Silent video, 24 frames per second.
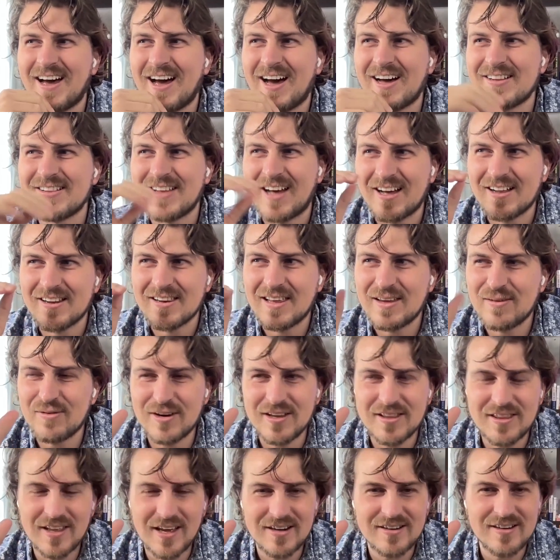I'll leave it
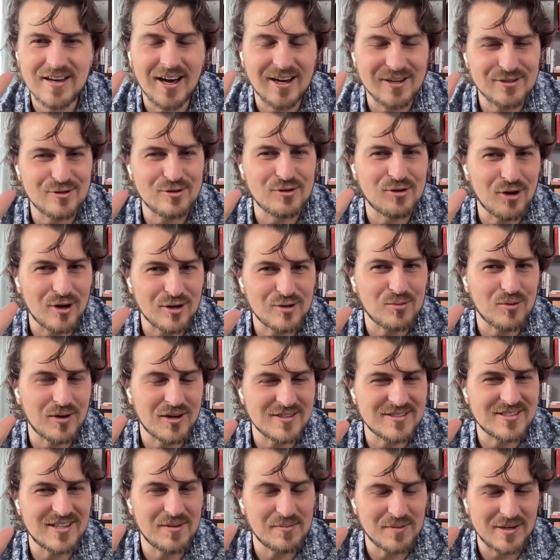at that. I do not want to
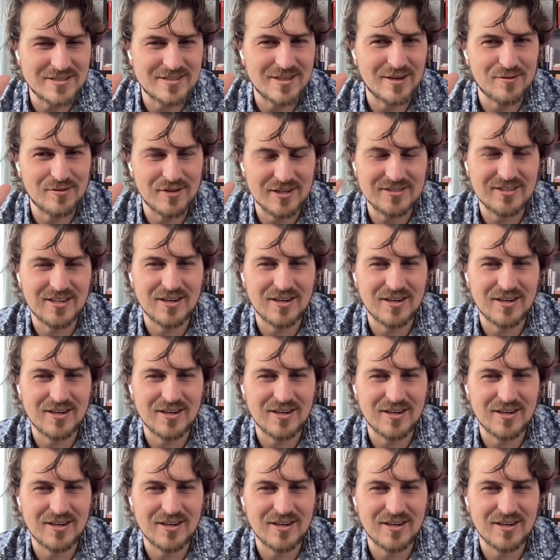see myself as an